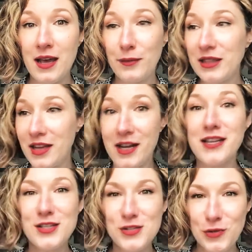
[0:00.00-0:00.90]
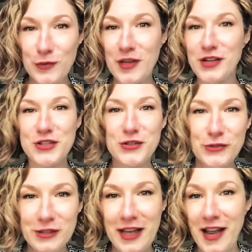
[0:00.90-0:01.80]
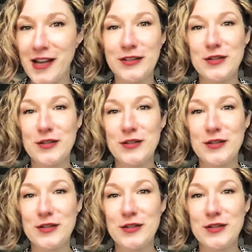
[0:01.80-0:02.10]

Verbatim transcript: I mean, there is Zoom, there is Google Hangout,